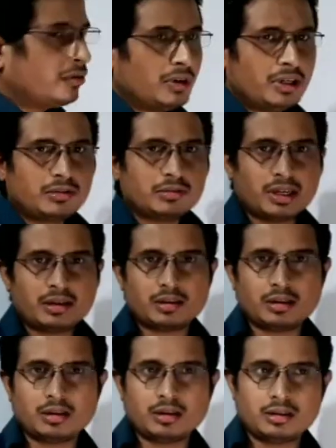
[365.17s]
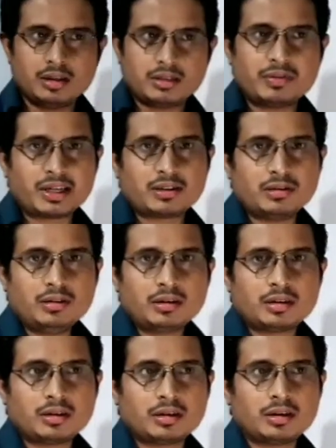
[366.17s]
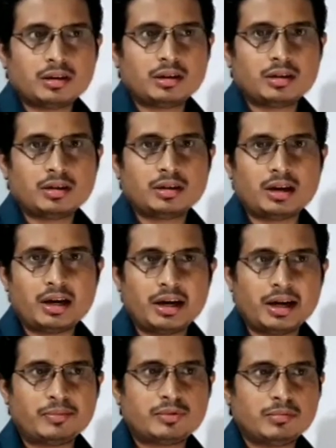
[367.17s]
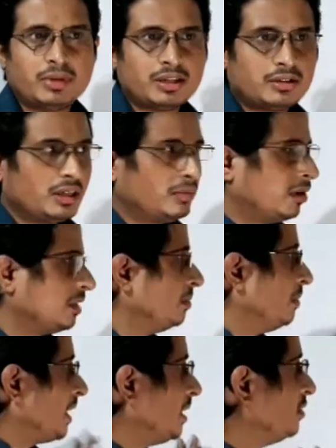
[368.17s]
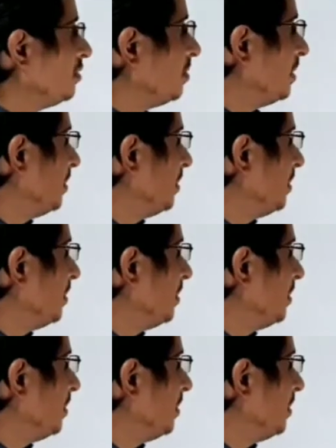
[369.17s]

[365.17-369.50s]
going to that this vector, I have to mention about the magnitude of a